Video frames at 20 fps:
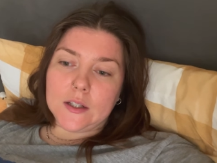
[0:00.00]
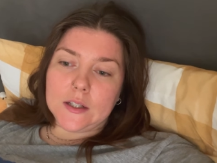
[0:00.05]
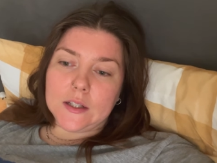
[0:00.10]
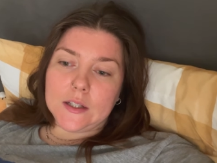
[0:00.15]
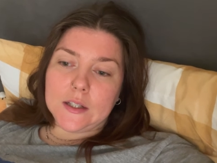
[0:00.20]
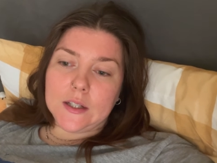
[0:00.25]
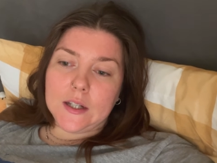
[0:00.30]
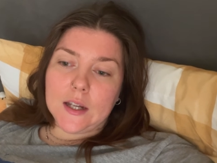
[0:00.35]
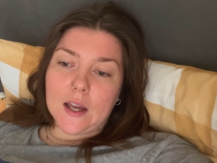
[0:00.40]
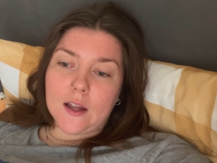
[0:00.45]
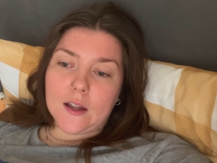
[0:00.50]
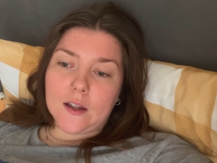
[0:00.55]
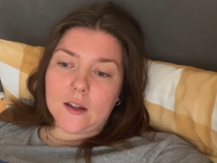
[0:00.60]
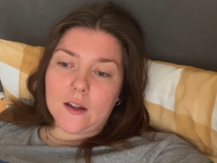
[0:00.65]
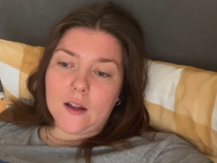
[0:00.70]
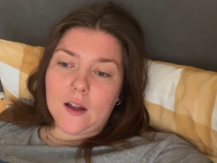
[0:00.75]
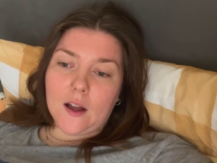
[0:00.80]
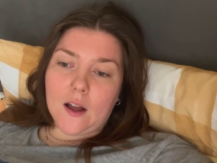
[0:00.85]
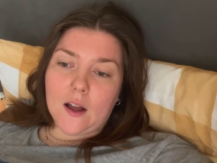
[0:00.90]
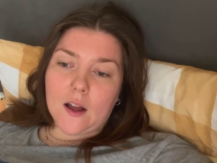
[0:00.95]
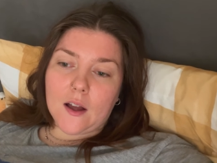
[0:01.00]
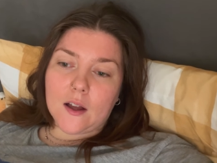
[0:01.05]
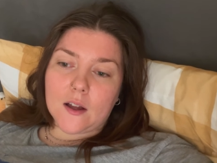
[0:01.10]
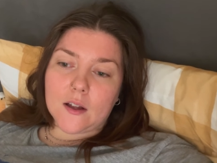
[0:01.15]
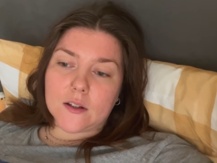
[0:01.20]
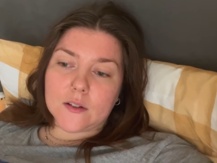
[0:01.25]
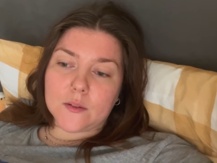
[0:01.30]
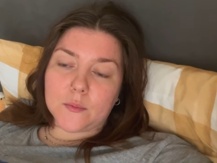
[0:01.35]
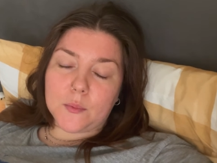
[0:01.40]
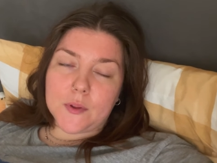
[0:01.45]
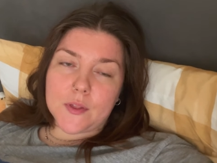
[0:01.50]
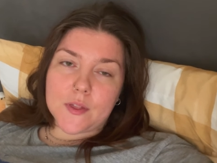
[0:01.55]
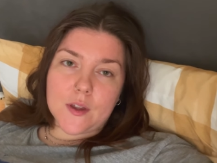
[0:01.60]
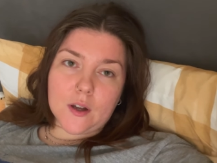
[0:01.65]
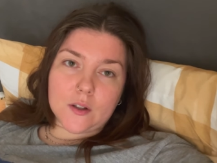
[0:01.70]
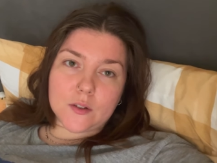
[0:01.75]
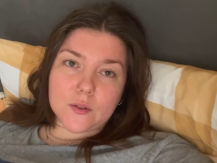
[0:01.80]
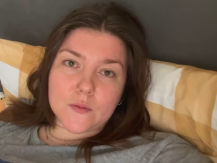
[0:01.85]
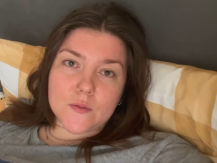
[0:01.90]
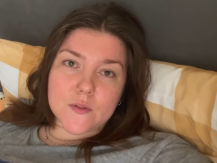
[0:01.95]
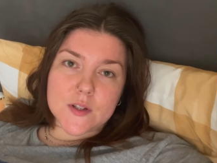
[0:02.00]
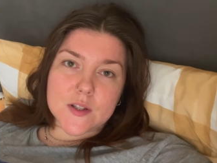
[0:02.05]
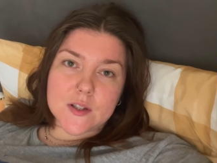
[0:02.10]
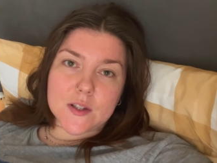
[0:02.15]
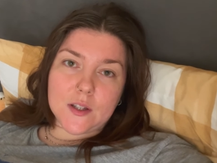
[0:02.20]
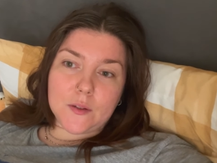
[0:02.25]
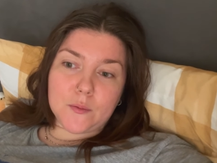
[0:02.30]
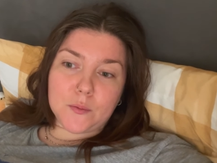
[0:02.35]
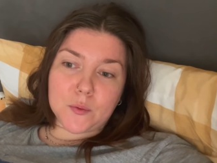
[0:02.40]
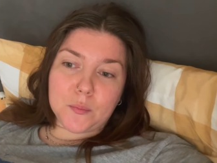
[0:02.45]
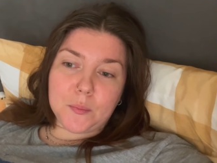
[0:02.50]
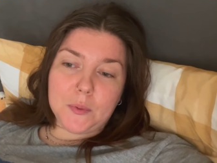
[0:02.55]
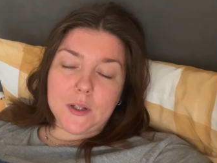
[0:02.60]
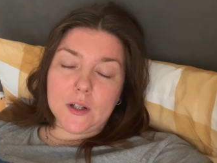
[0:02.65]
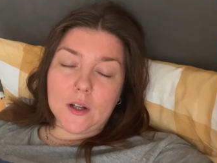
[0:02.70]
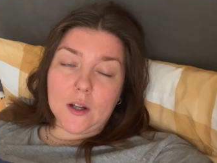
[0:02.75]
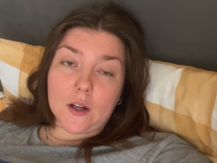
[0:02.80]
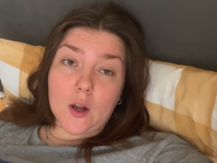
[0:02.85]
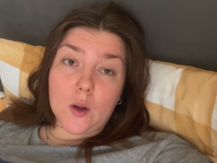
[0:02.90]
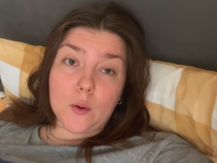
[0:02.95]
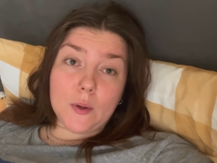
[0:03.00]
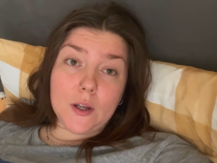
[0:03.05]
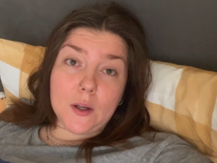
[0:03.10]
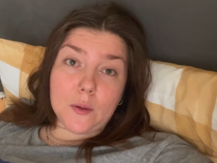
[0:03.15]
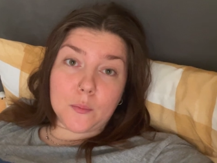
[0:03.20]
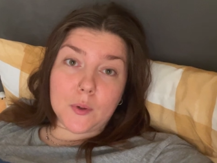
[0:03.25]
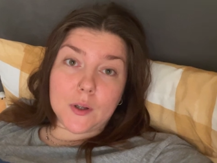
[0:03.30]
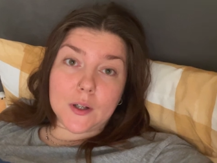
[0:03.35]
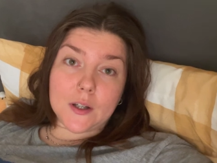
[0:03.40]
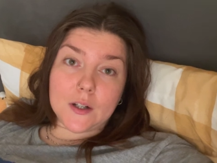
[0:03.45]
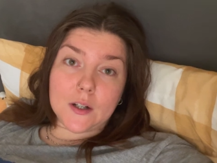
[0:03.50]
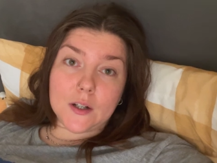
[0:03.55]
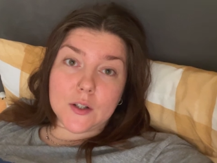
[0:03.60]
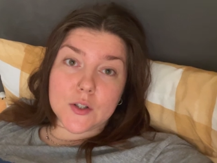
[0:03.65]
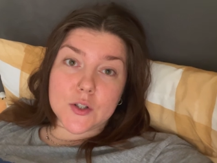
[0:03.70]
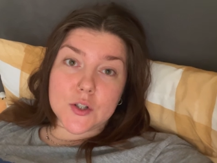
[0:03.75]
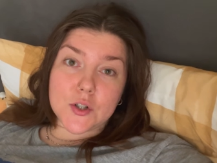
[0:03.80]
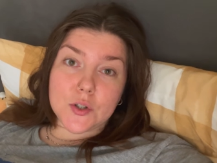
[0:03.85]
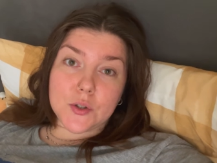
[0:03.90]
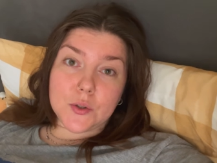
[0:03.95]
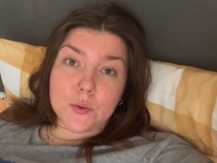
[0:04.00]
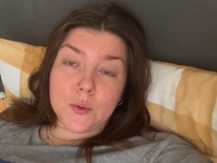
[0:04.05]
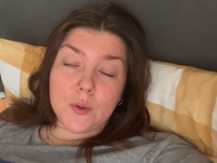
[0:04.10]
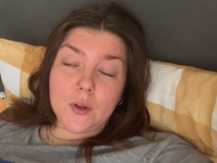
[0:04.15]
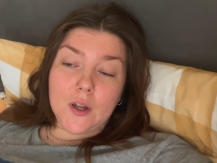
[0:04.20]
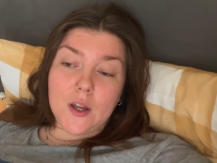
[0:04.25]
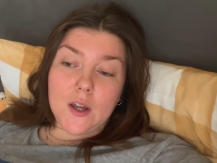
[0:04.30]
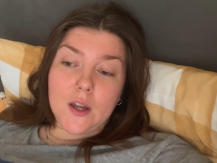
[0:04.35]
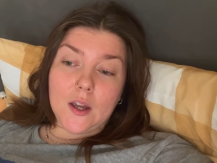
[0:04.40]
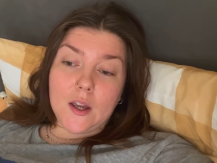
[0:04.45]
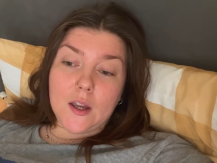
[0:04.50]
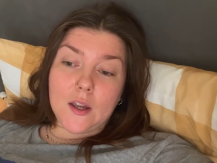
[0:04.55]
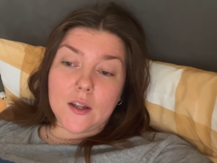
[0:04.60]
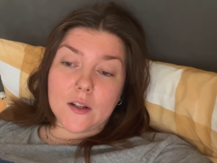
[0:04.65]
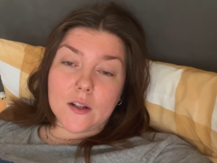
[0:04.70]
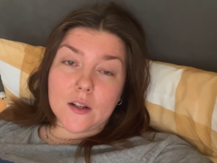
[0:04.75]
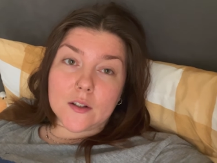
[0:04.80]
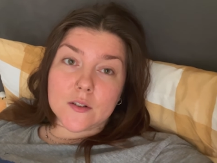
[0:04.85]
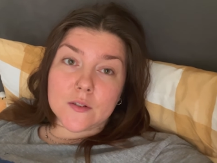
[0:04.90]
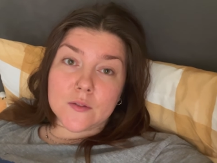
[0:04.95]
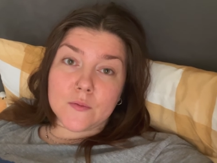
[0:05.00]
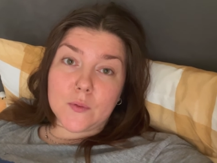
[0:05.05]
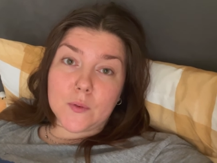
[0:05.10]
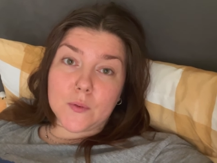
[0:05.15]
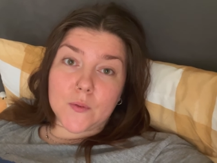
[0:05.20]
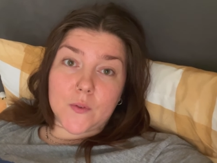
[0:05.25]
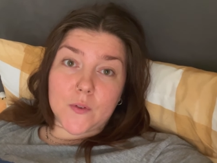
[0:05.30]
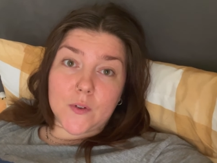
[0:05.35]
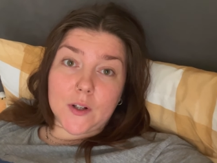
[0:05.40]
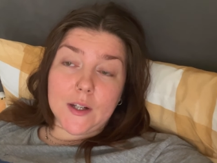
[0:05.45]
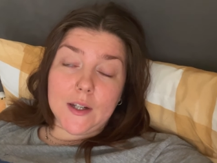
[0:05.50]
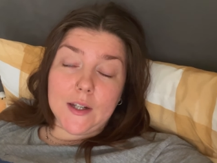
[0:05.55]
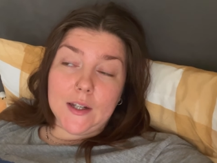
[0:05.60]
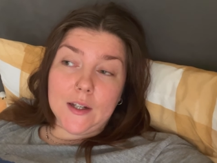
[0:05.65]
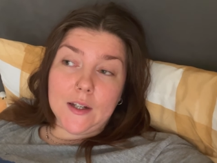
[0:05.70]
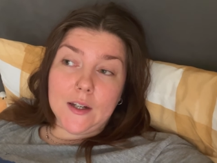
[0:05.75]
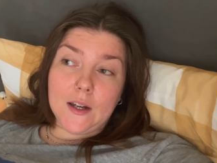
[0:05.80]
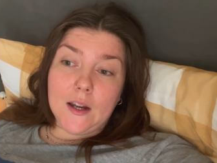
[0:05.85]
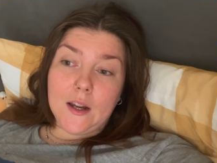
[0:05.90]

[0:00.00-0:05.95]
yeah, and with that, obviously it would be like, okay, what can I do in London for free?